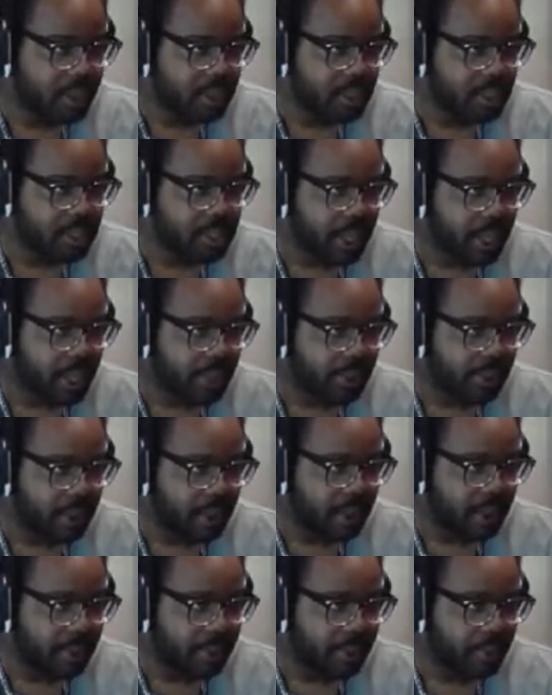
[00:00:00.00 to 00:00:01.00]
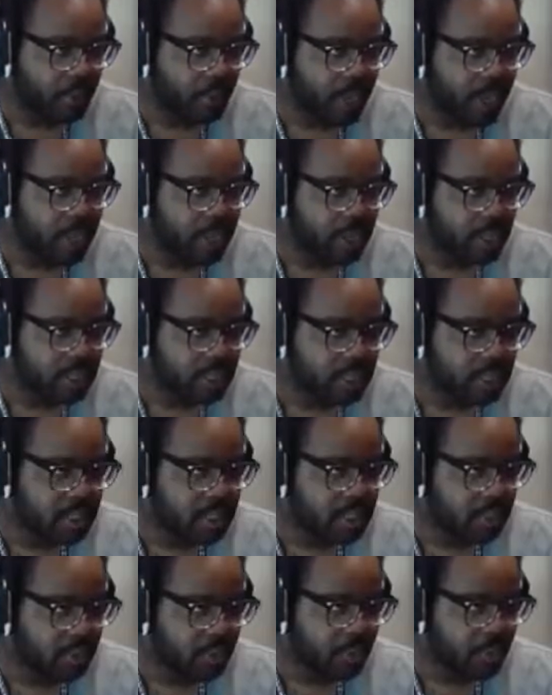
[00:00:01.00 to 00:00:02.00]
Because, yeah, the wind...
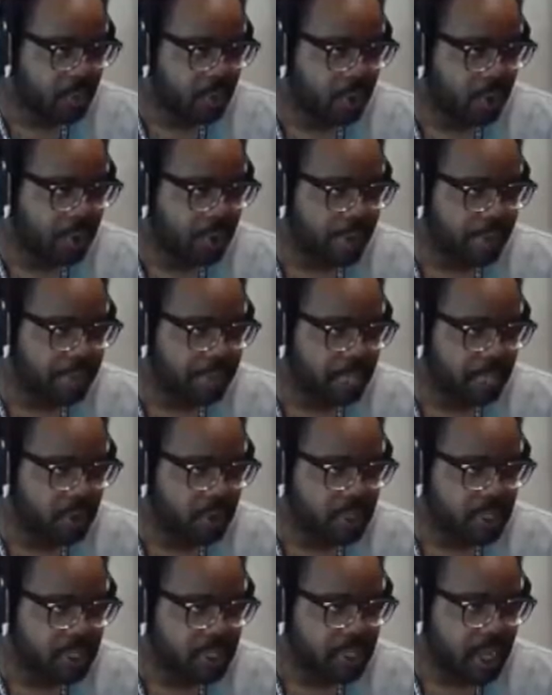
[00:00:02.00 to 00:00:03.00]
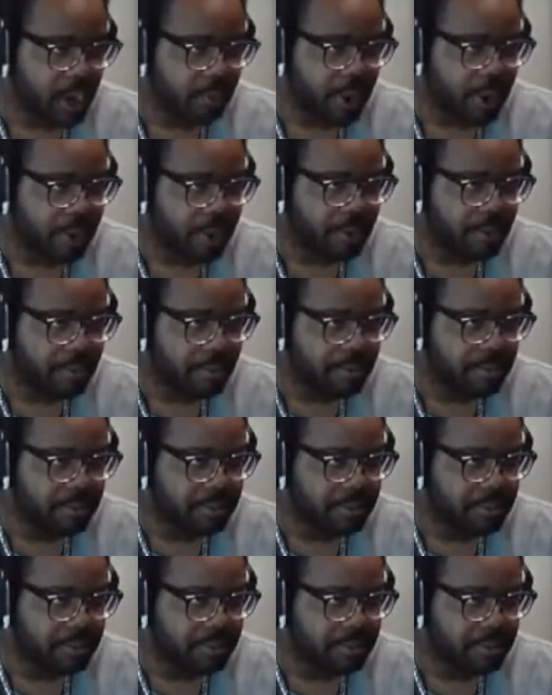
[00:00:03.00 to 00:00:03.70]
Where the wind blows is not random.